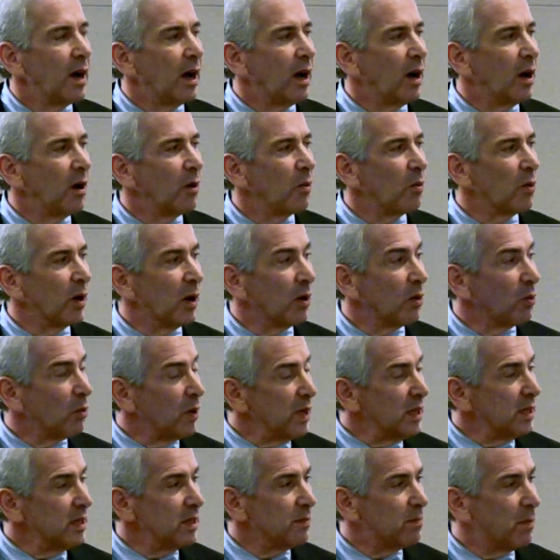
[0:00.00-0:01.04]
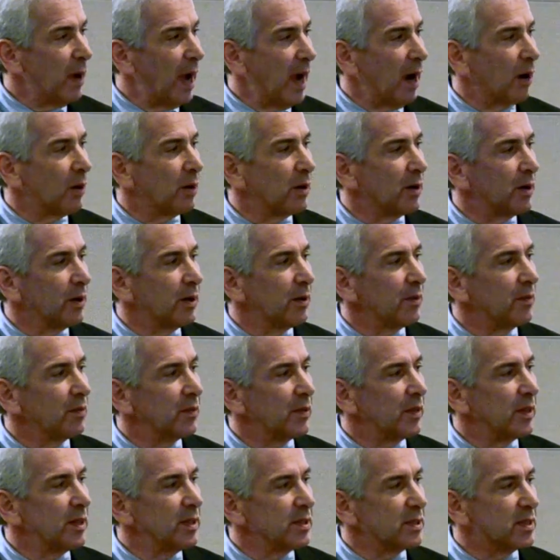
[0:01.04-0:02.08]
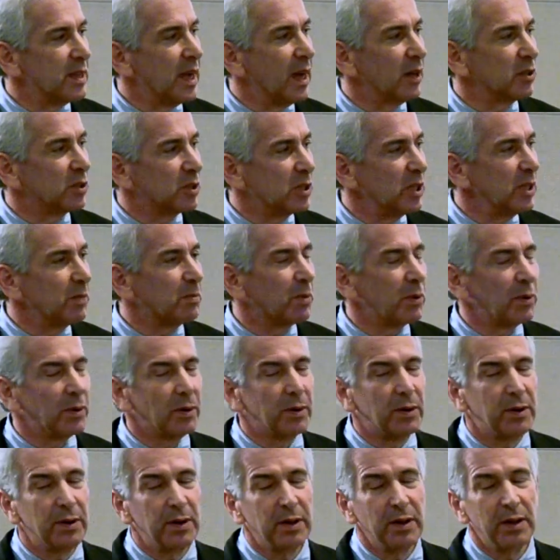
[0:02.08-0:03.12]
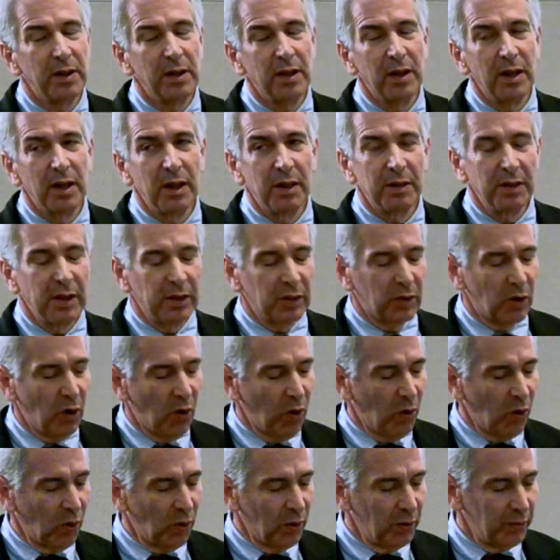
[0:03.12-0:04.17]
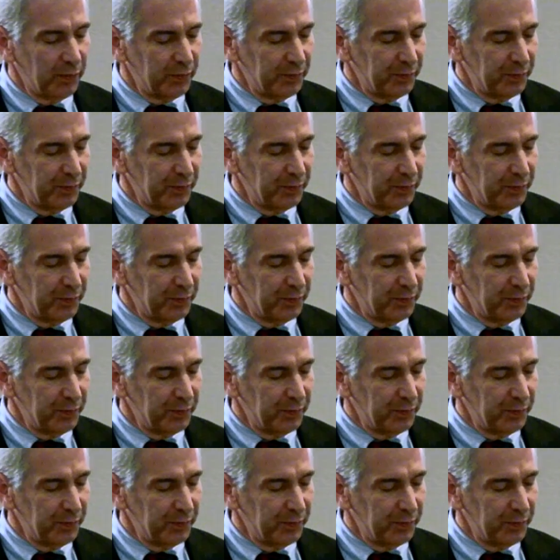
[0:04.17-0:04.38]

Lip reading: where wind power is now cheaper than coal.